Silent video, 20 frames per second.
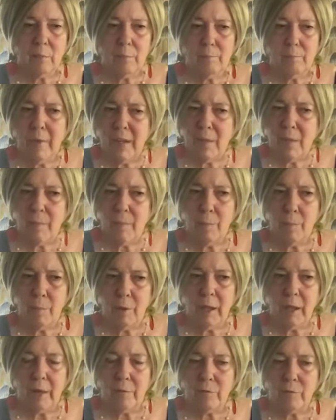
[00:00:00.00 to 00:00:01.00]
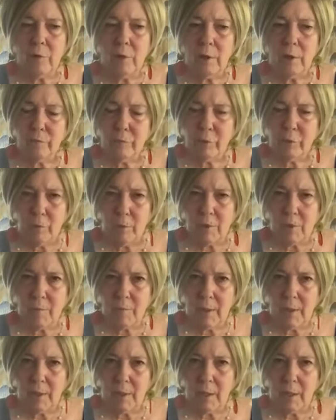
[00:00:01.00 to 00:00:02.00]
many people have
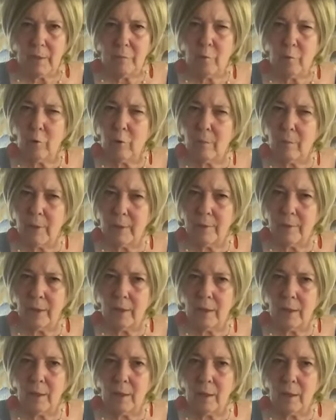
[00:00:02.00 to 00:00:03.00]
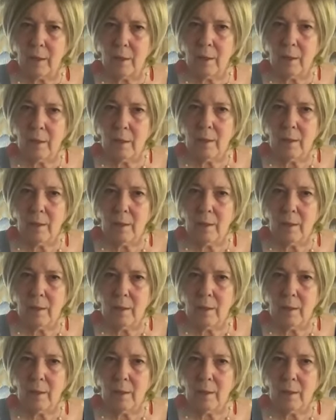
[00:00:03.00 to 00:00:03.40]
influenced my life or my thinking,